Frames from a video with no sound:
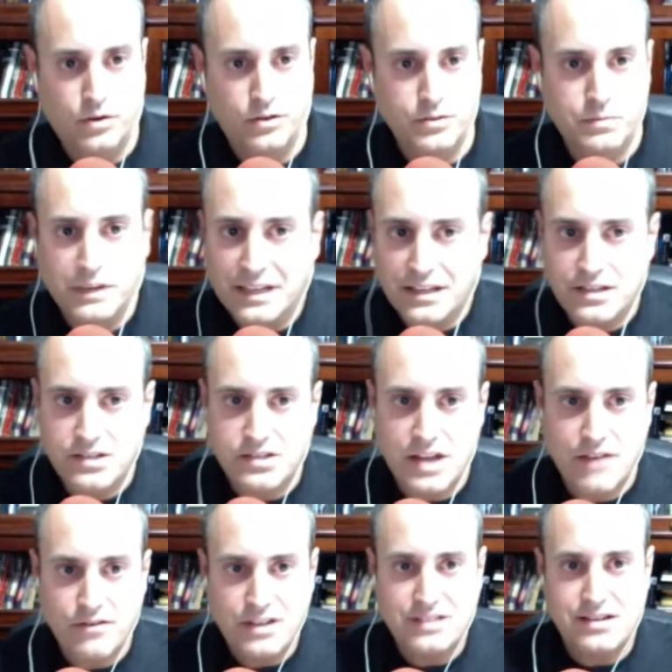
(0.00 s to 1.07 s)
because
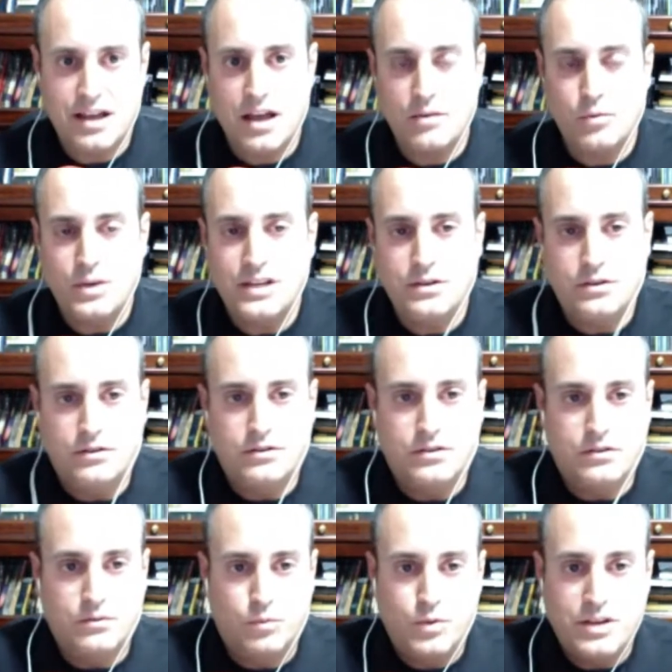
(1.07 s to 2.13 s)
every time we
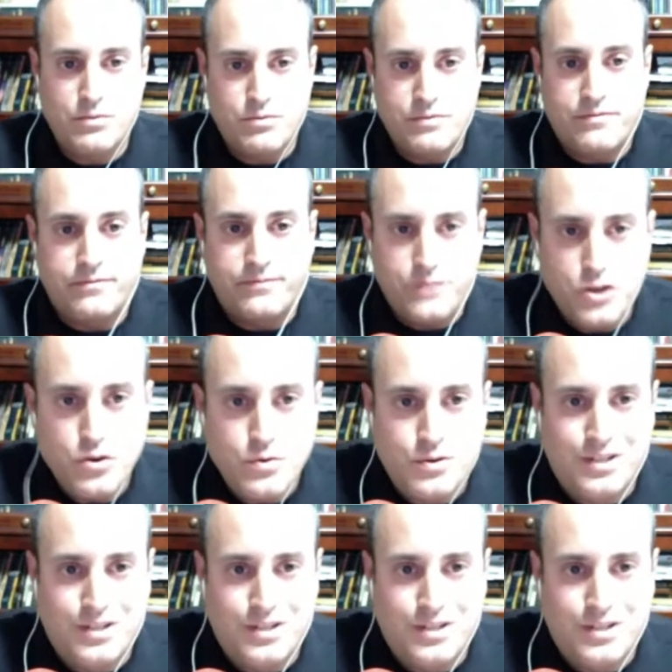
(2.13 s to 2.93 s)
we refute